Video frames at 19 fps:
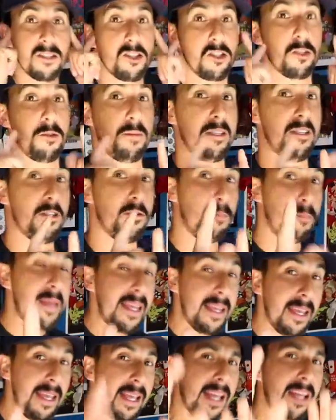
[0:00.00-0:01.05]
that should be
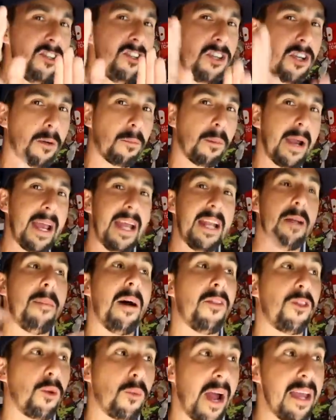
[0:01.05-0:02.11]
speaking into your brain
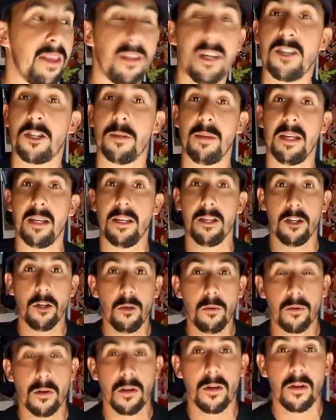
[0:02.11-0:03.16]
about the right thing should be
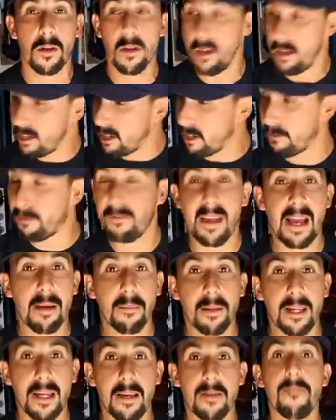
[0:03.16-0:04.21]
you, your
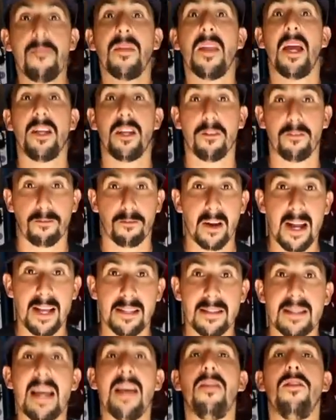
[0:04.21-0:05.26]
family, and your
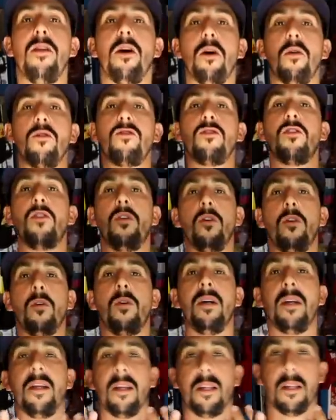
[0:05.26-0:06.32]
friends and those
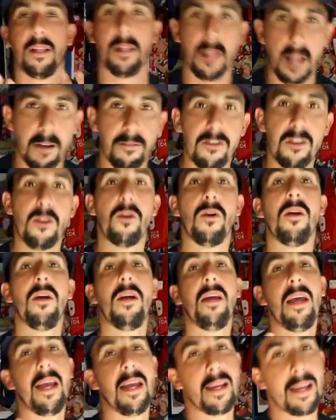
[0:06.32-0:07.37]
who love you
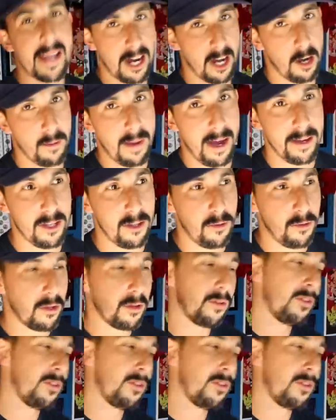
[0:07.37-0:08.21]
and care about you.